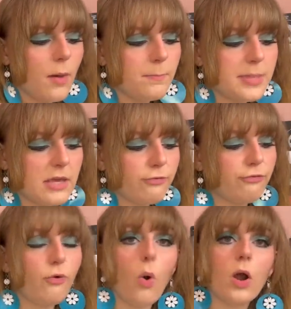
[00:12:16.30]

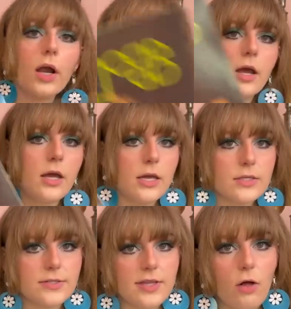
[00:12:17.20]
before
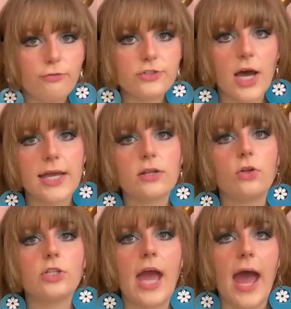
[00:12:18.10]

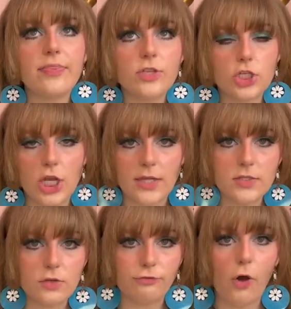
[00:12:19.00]
self-titled had the
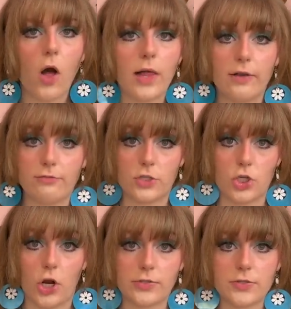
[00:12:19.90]
chance to fall out of the
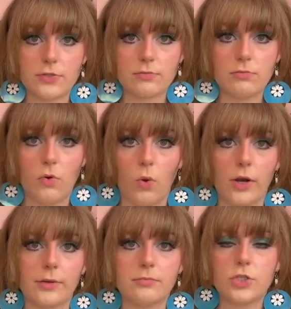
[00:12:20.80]
charts,
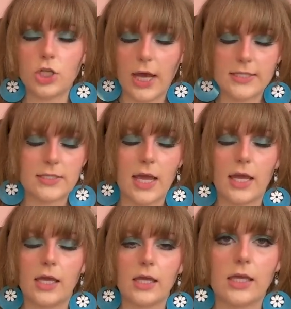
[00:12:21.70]
or should I
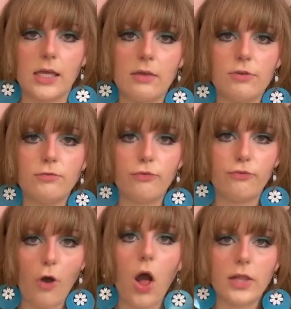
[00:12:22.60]
say, even
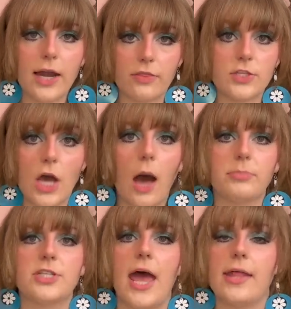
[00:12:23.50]
fall out of the
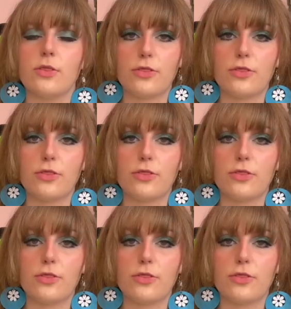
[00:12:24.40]
top 10.